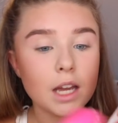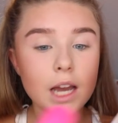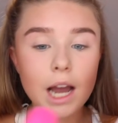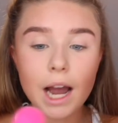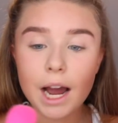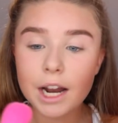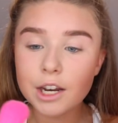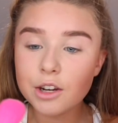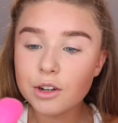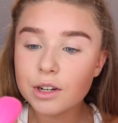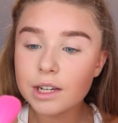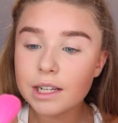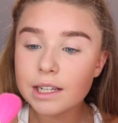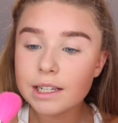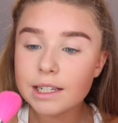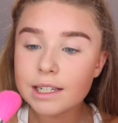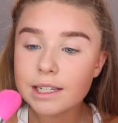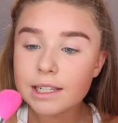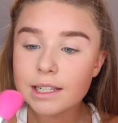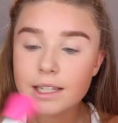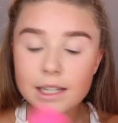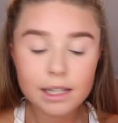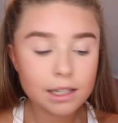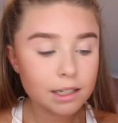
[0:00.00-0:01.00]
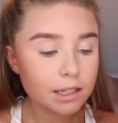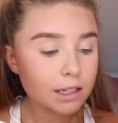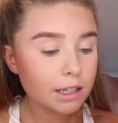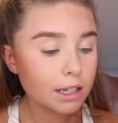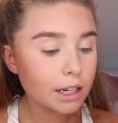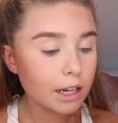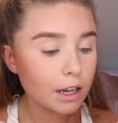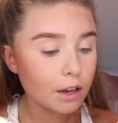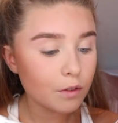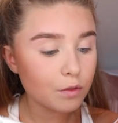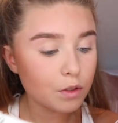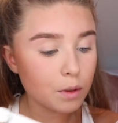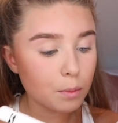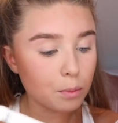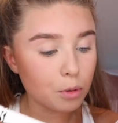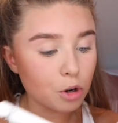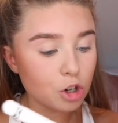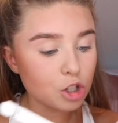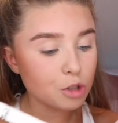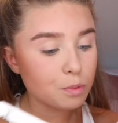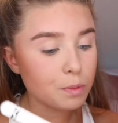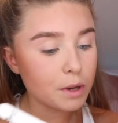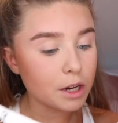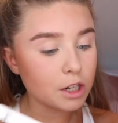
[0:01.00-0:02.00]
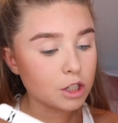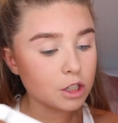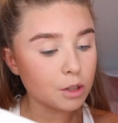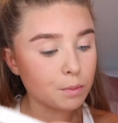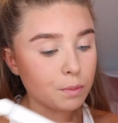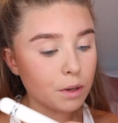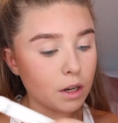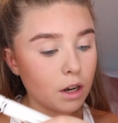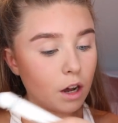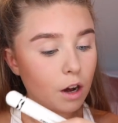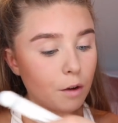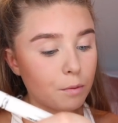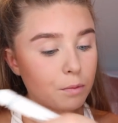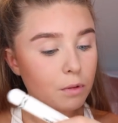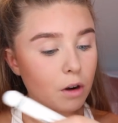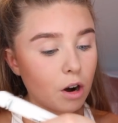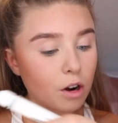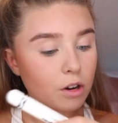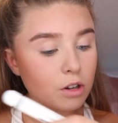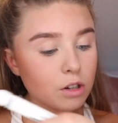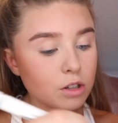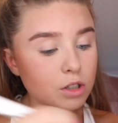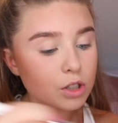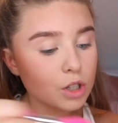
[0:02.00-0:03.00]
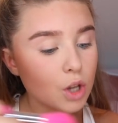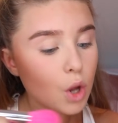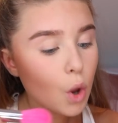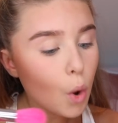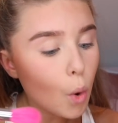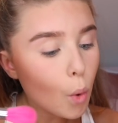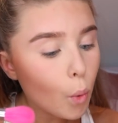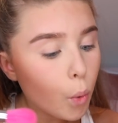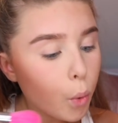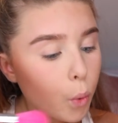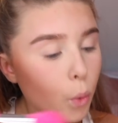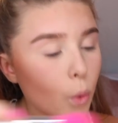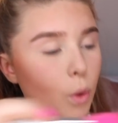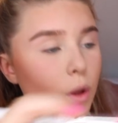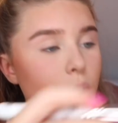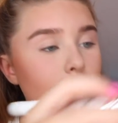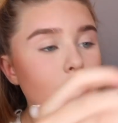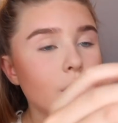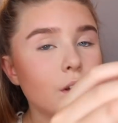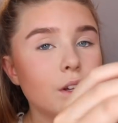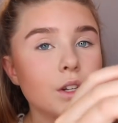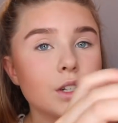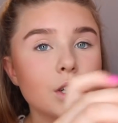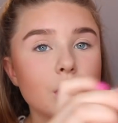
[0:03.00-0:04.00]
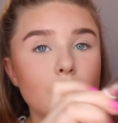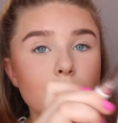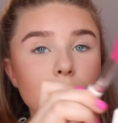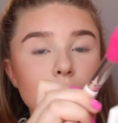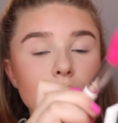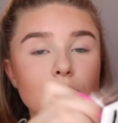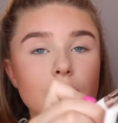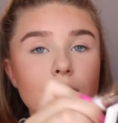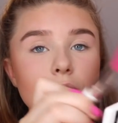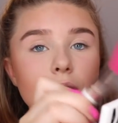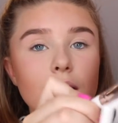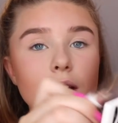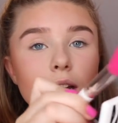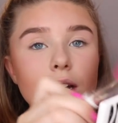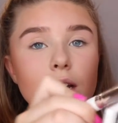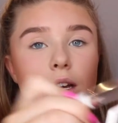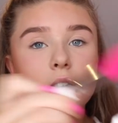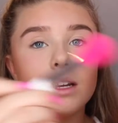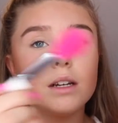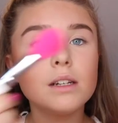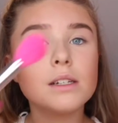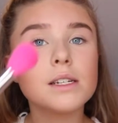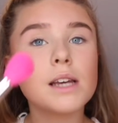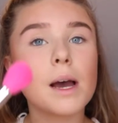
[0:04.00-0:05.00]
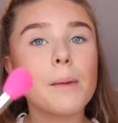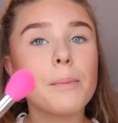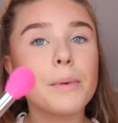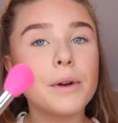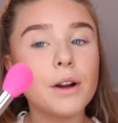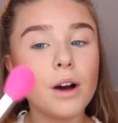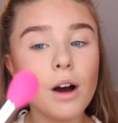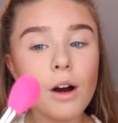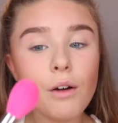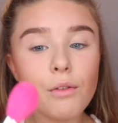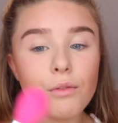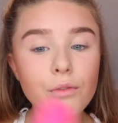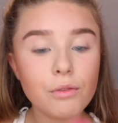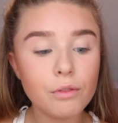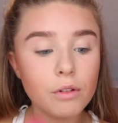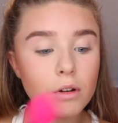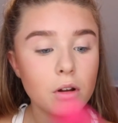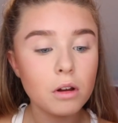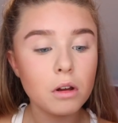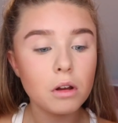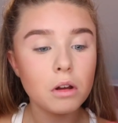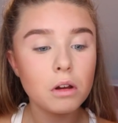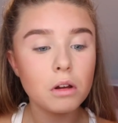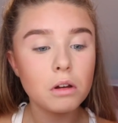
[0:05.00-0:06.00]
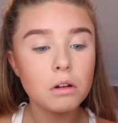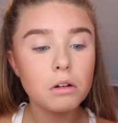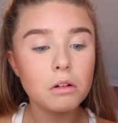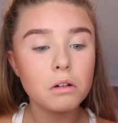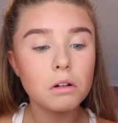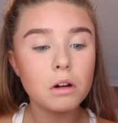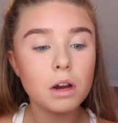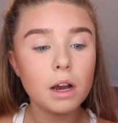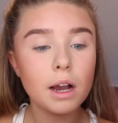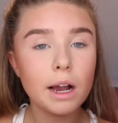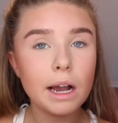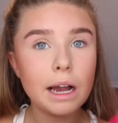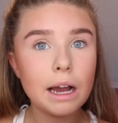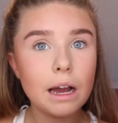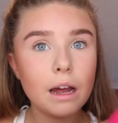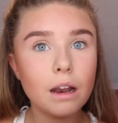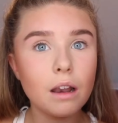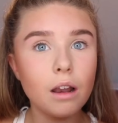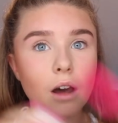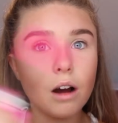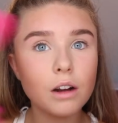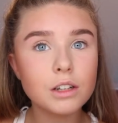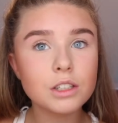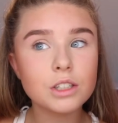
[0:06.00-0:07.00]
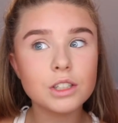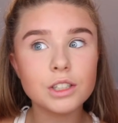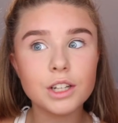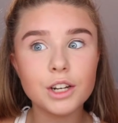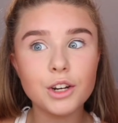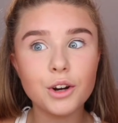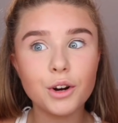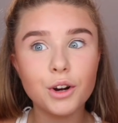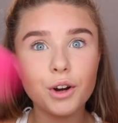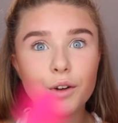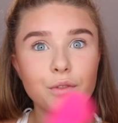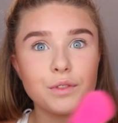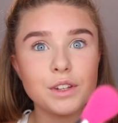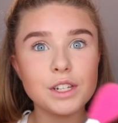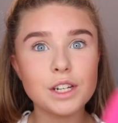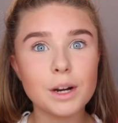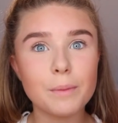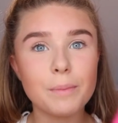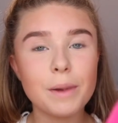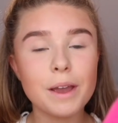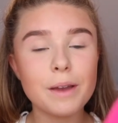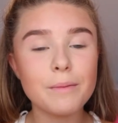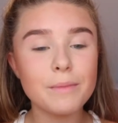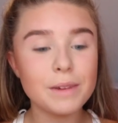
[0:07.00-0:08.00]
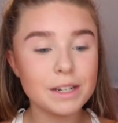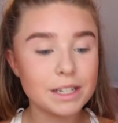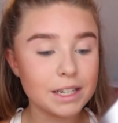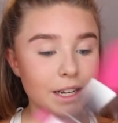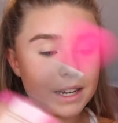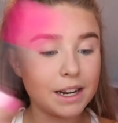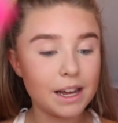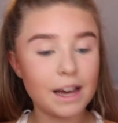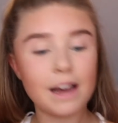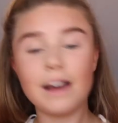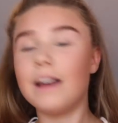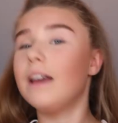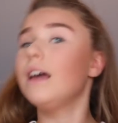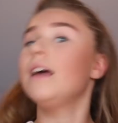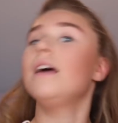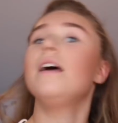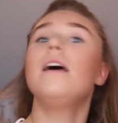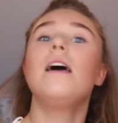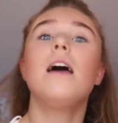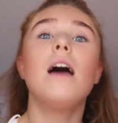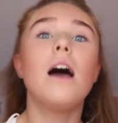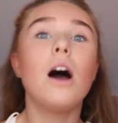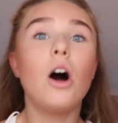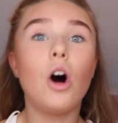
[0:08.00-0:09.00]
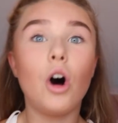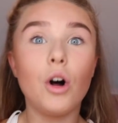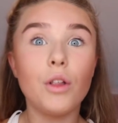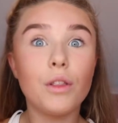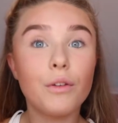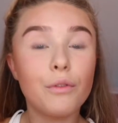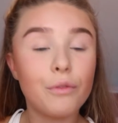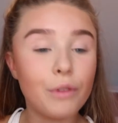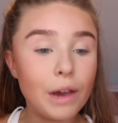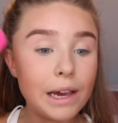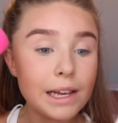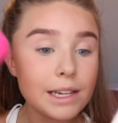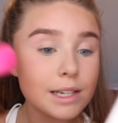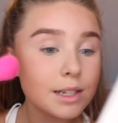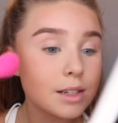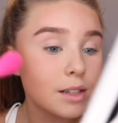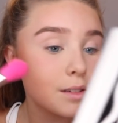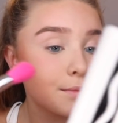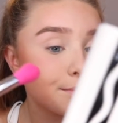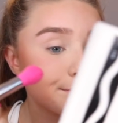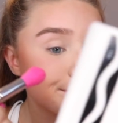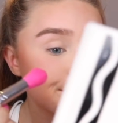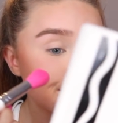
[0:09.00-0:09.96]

And you can still see if the brush picked up a lot of product. So I'm just going to tap it off a lot, because I don't know if these are pigmented on the face.